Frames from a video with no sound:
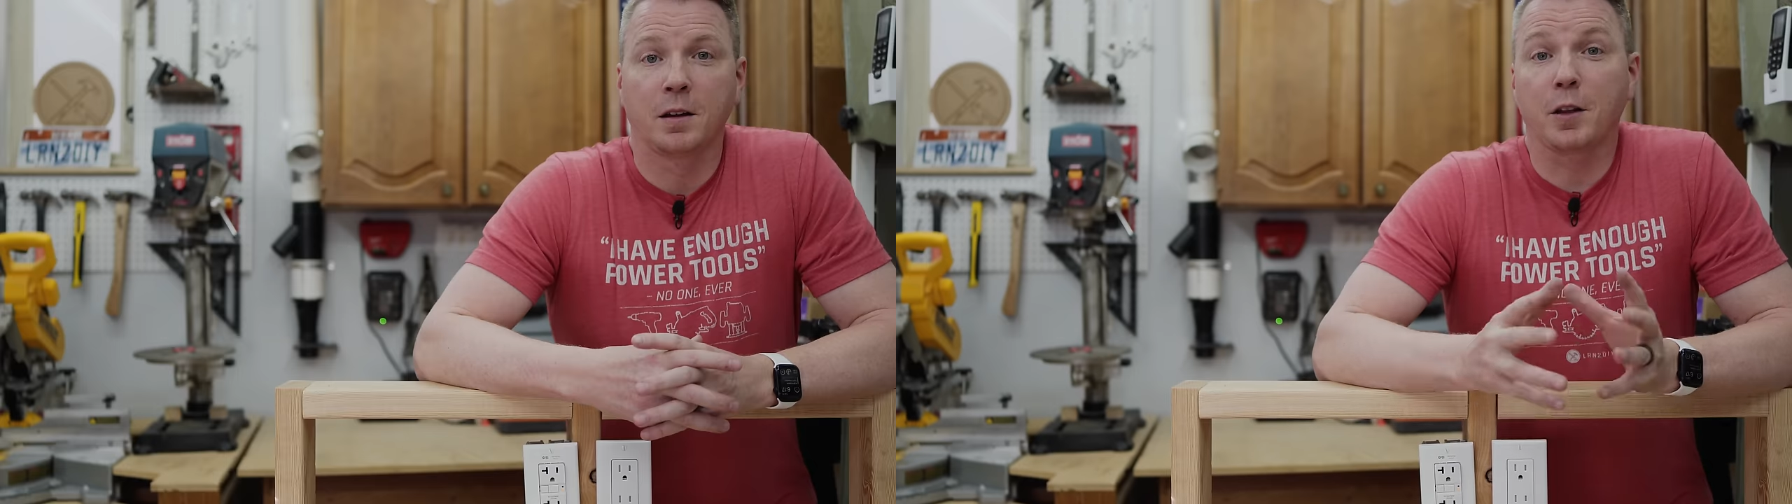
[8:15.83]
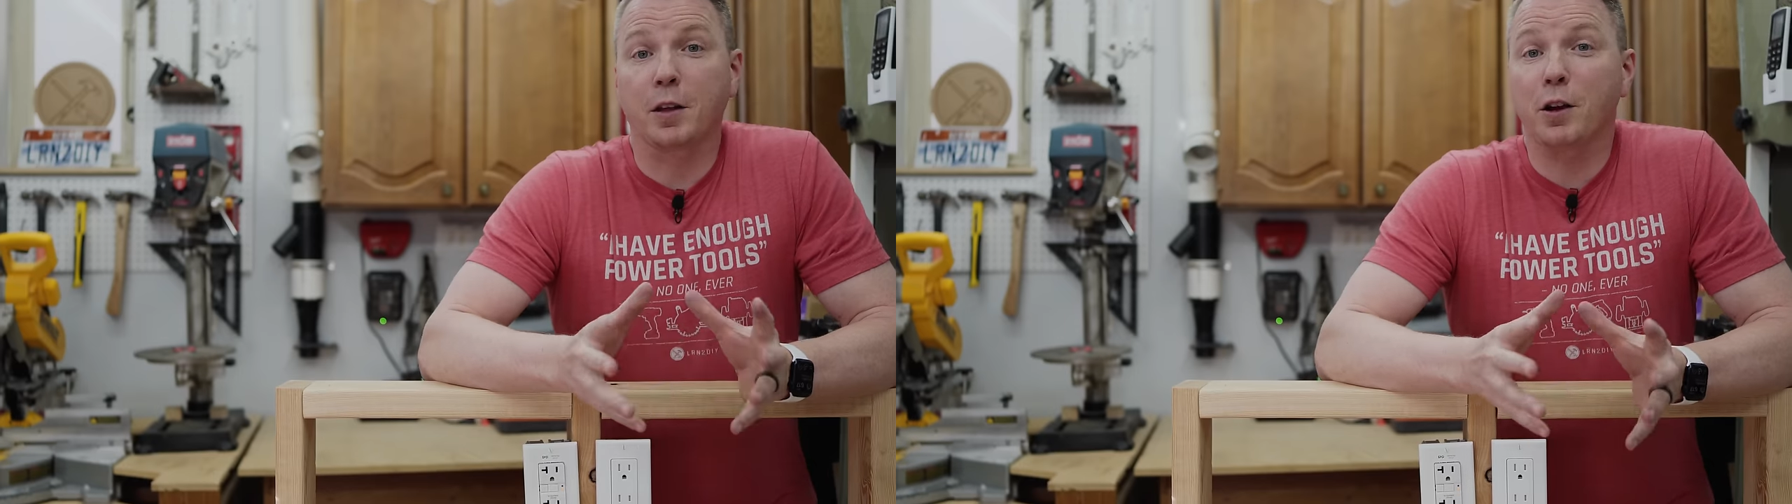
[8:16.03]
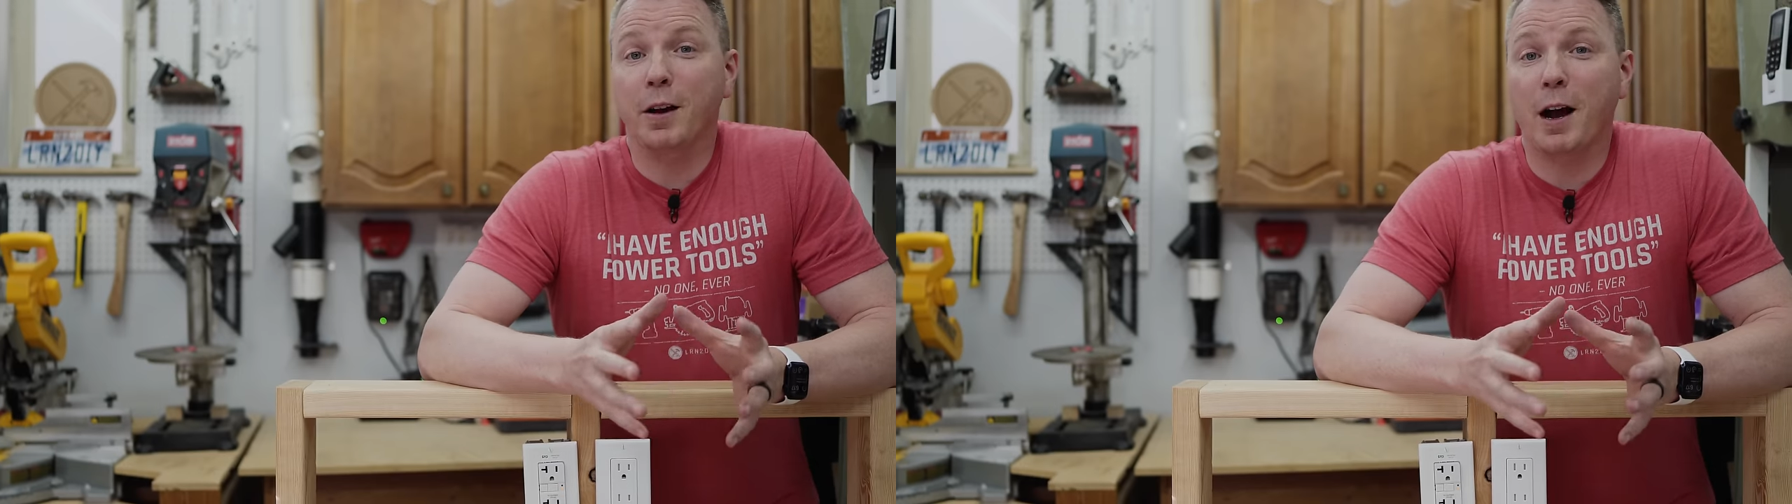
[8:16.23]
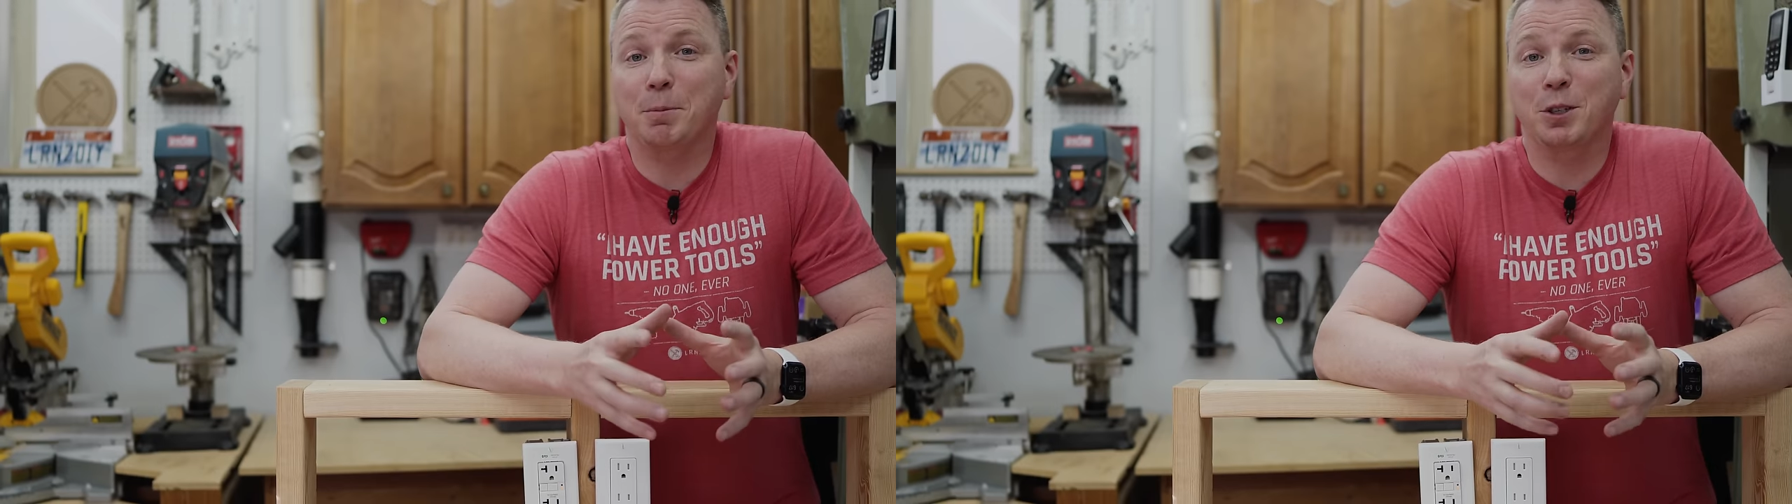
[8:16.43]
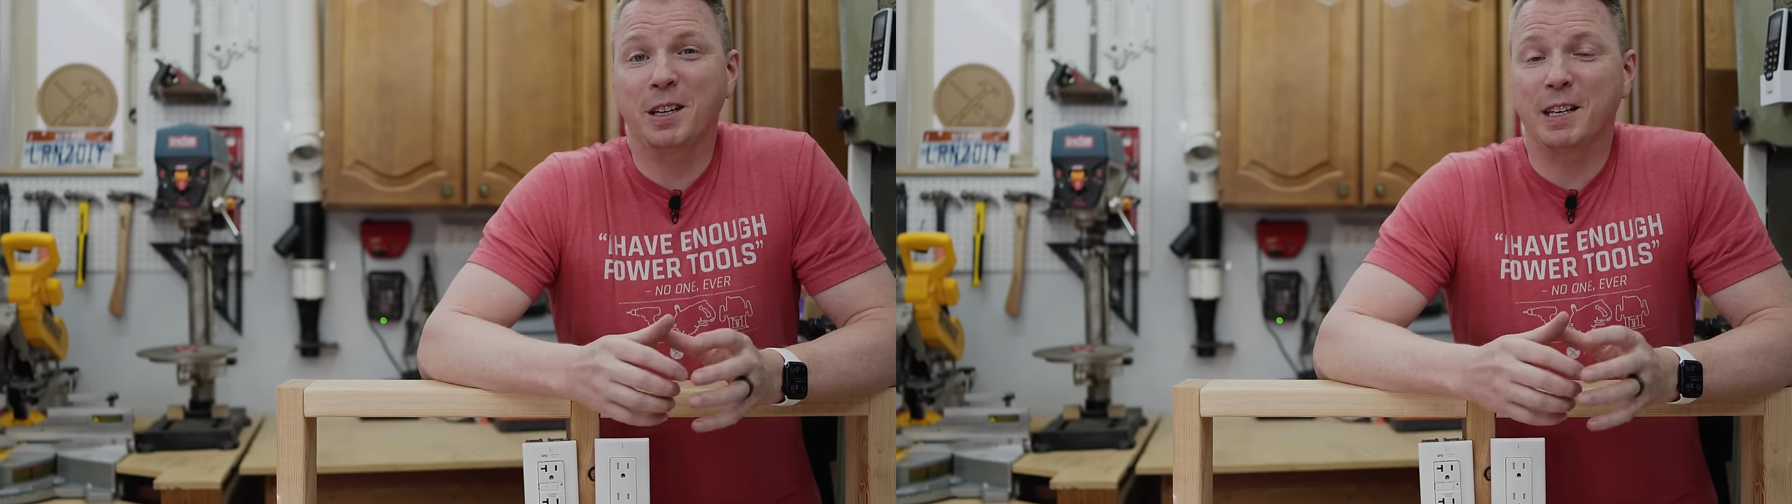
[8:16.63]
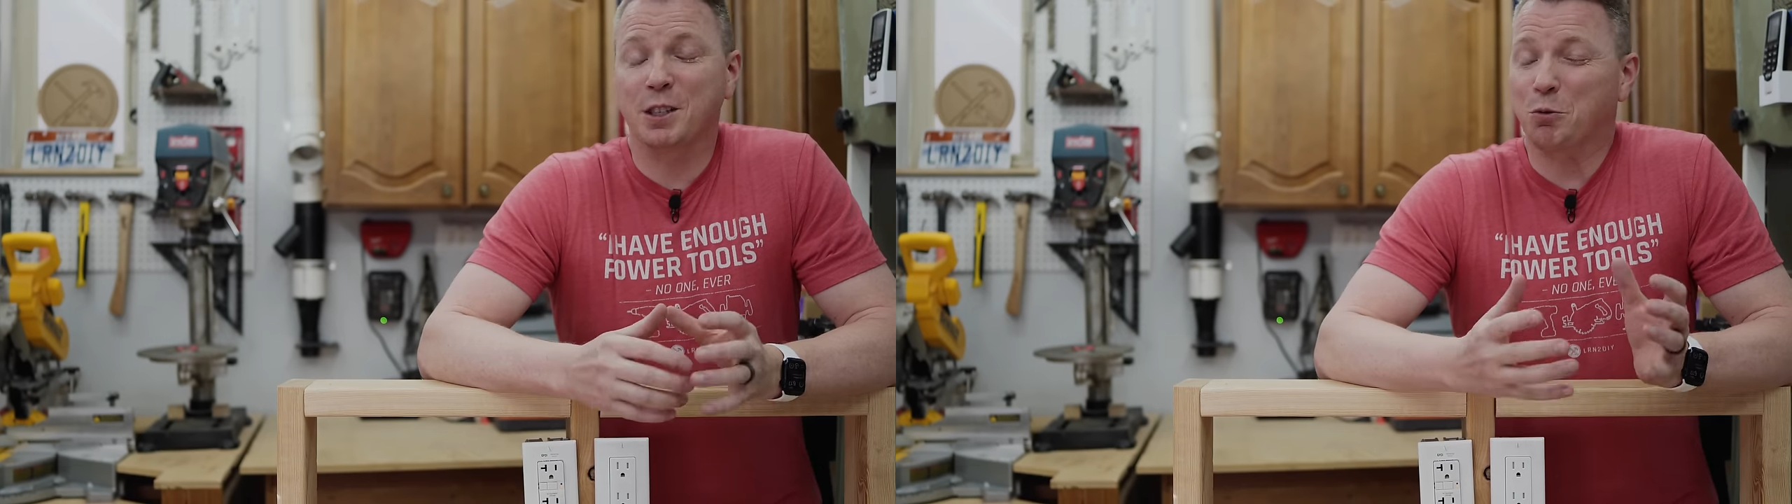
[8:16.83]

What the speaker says: The third option is